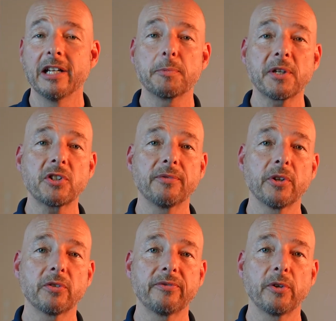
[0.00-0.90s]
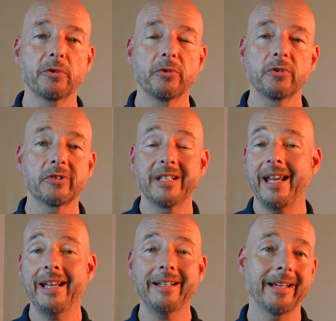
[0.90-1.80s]
especially for those folks who just
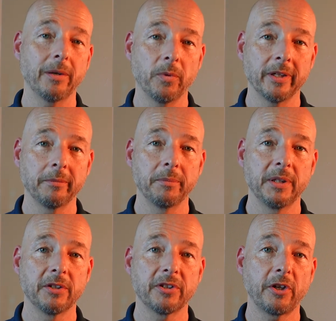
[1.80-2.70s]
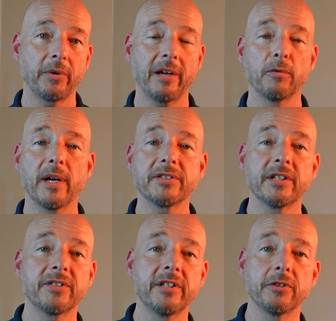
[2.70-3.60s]
can't get one because they don't have
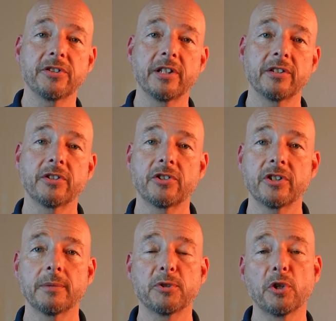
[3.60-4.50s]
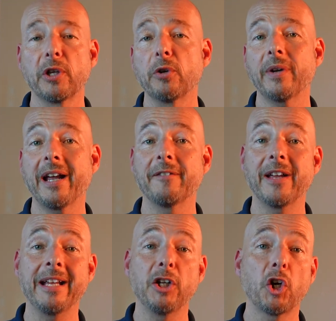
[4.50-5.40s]
residency or citizenship, so they don't have
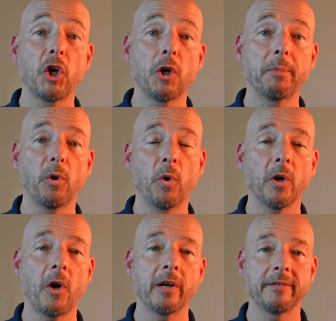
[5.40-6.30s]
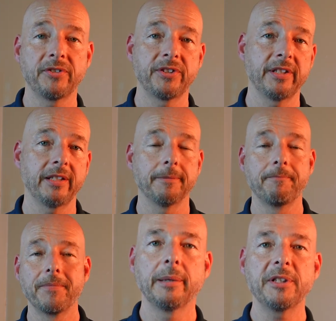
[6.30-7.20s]
a CURP or RFC.
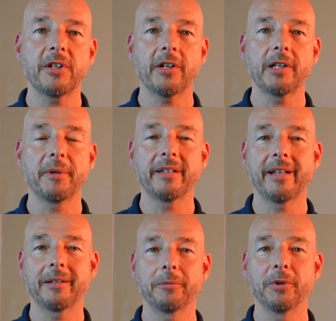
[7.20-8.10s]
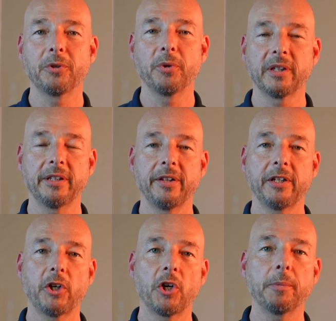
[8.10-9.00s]
Let me talk about that real quickly, the
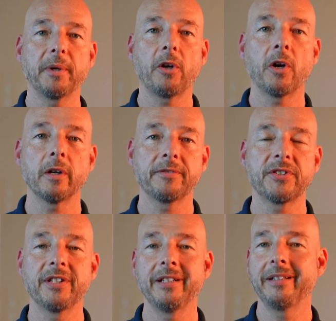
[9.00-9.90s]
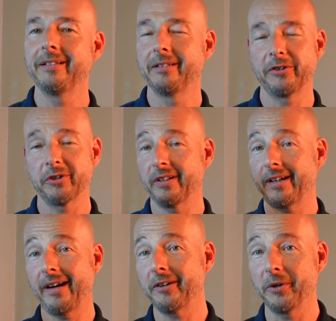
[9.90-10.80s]
CURP and RFC, because you're
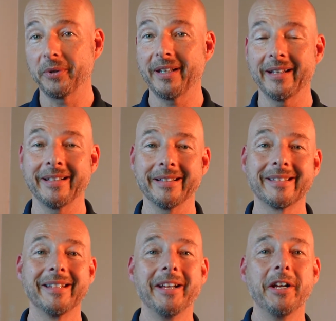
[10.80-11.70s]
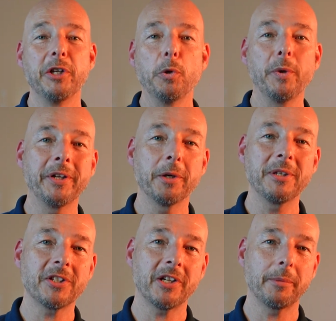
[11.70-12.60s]
like, I don't know what that is. You will hear
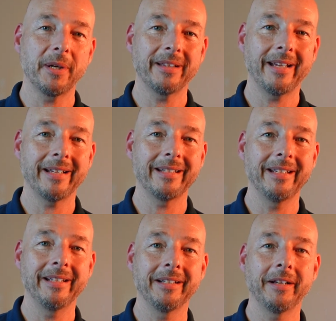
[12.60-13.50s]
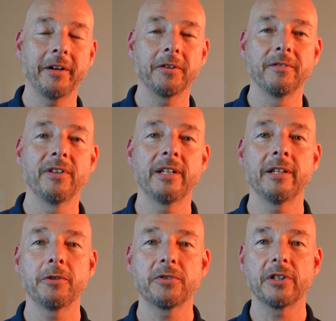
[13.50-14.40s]
me talk about that in other
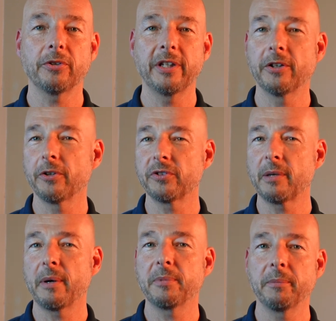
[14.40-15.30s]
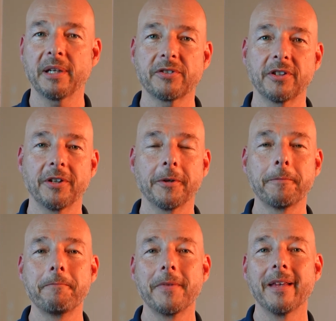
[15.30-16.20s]
videos, and you'll hear those come up in
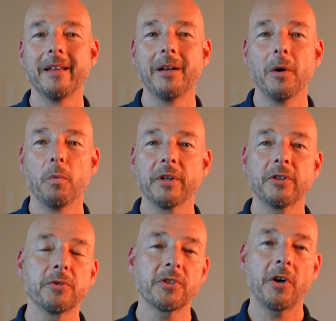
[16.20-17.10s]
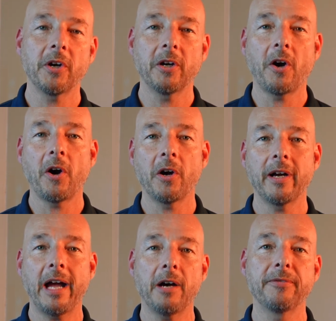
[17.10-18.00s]
Mexico. What those are
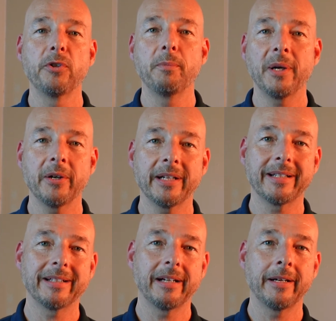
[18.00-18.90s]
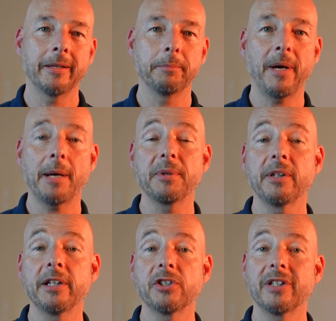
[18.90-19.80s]
alphanumeric
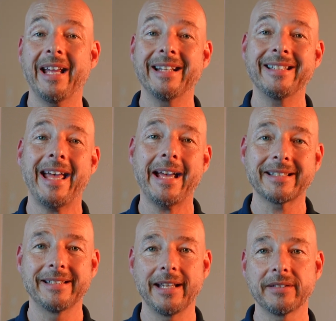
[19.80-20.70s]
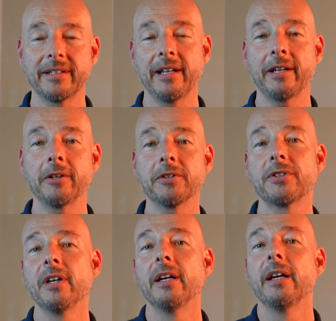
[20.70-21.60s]
population and tax
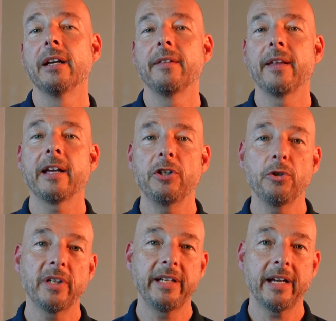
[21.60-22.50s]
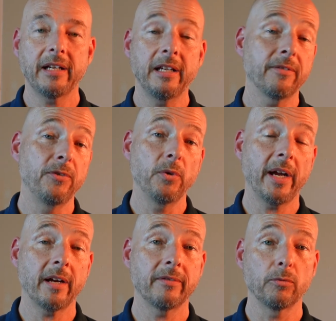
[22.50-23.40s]
designators that you can get if you
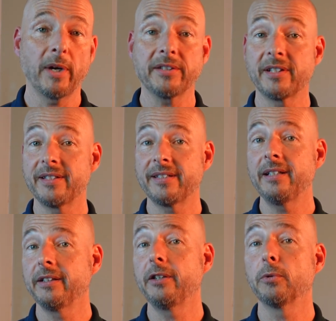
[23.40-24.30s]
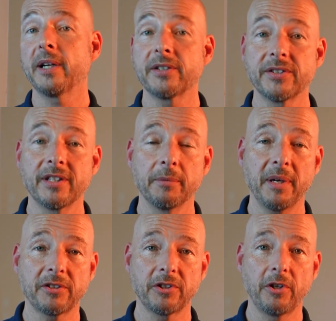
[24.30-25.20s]
have residency, legal residency in
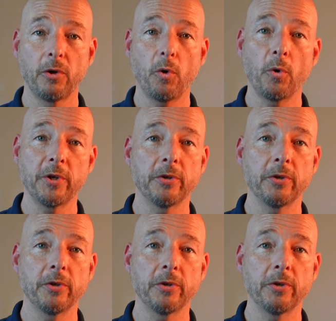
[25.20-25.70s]
Mexico, or